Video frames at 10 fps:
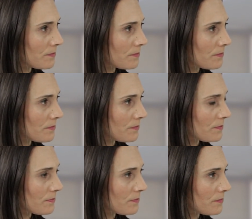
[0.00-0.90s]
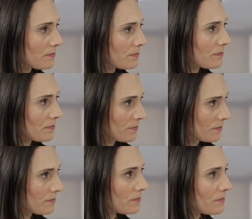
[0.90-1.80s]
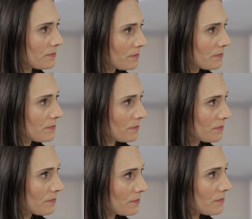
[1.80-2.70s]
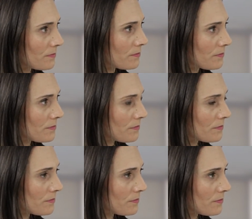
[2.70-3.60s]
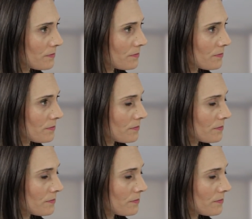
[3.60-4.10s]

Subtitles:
This person isn't speaking.